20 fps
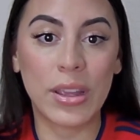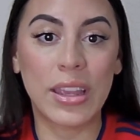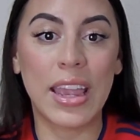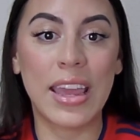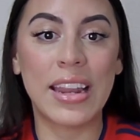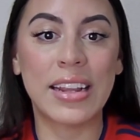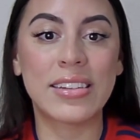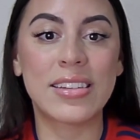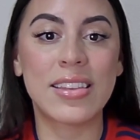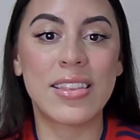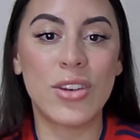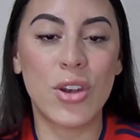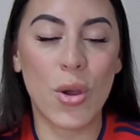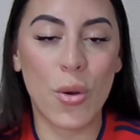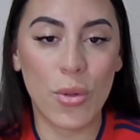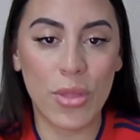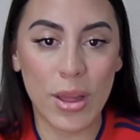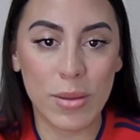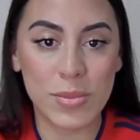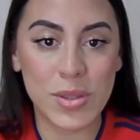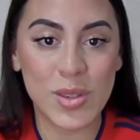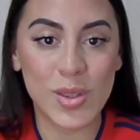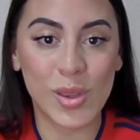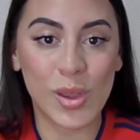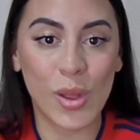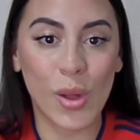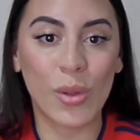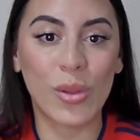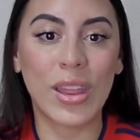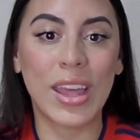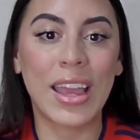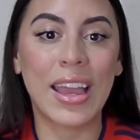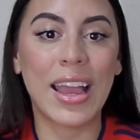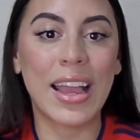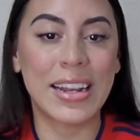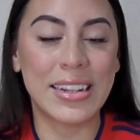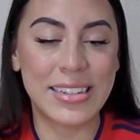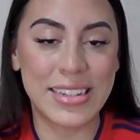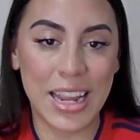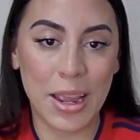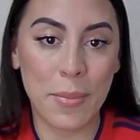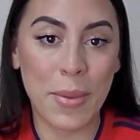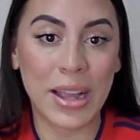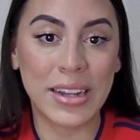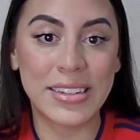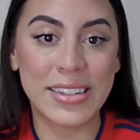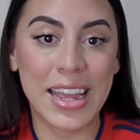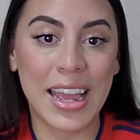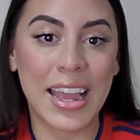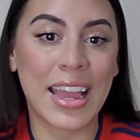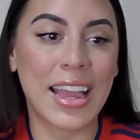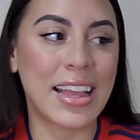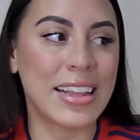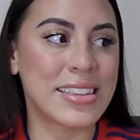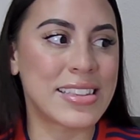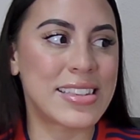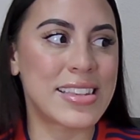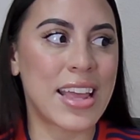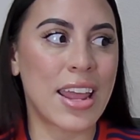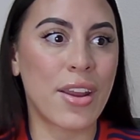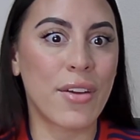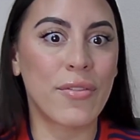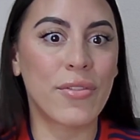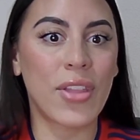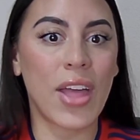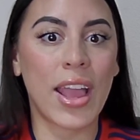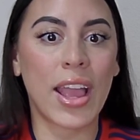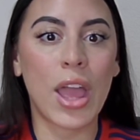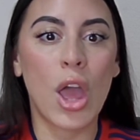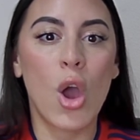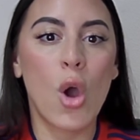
getting to know them slowly and day by day instead of like